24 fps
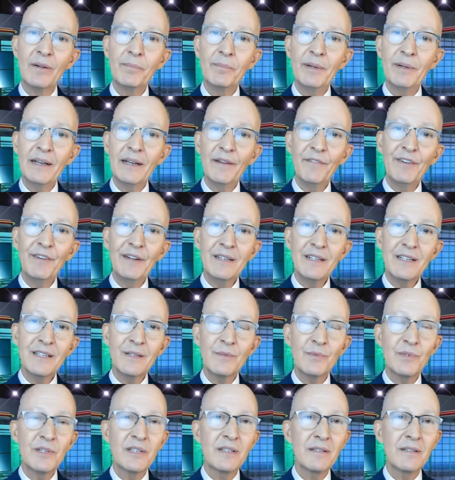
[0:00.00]
But if I just
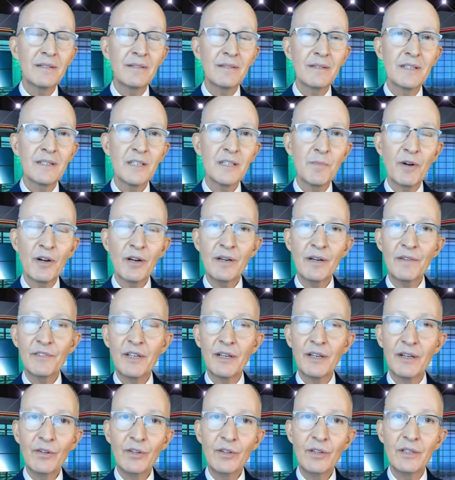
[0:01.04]
was smart enough to
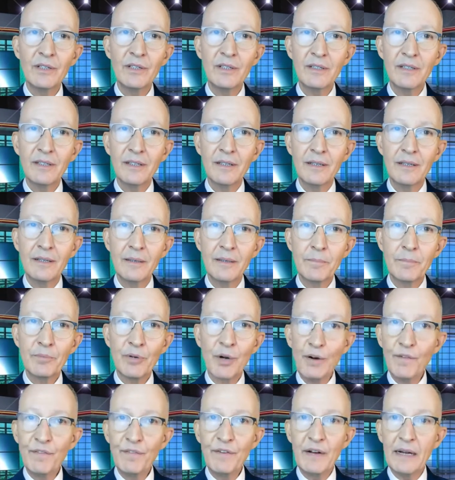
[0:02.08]
load the
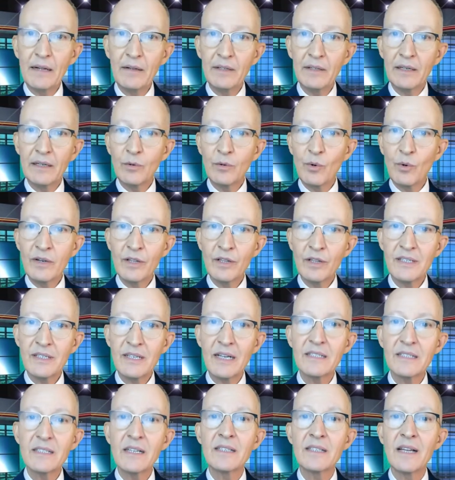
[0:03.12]
profile and go under the
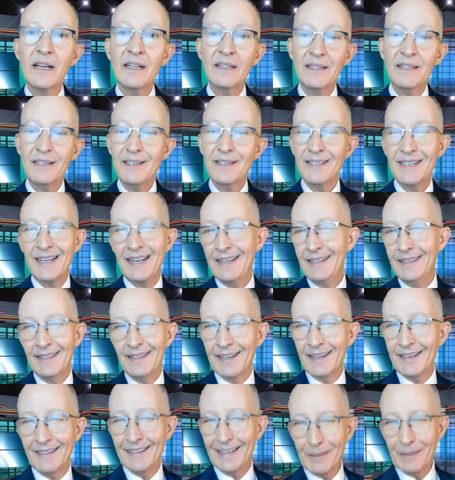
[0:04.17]
dot, dot, dot, they just hid the
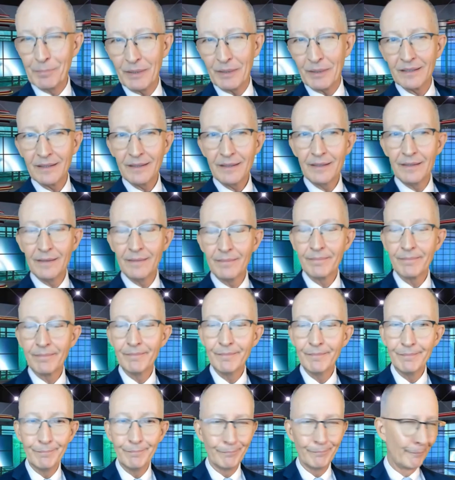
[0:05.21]
connect button.
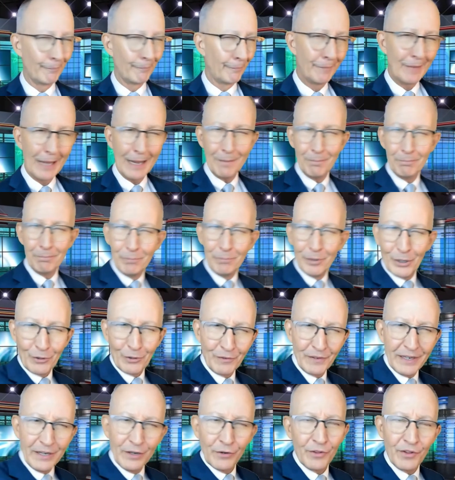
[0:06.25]
Put it over
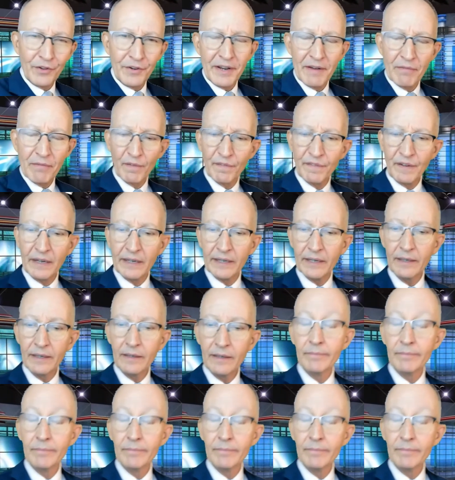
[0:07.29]
here. They'll never find it.